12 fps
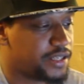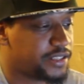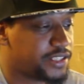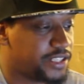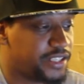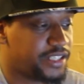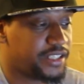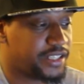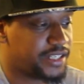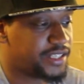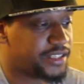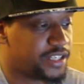Could he
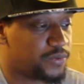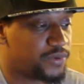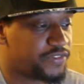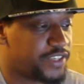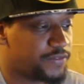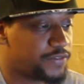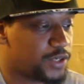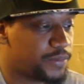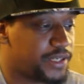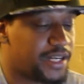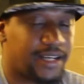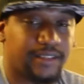get in there with Keith
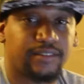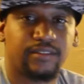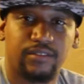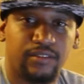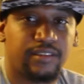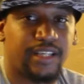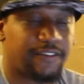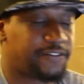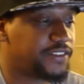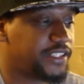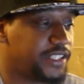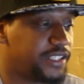Thurman? I
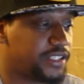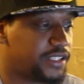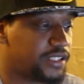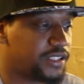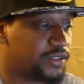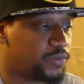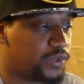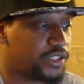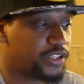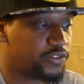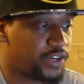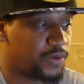definitely would
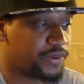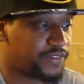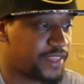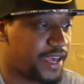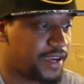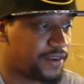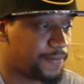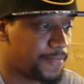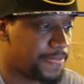agree with that.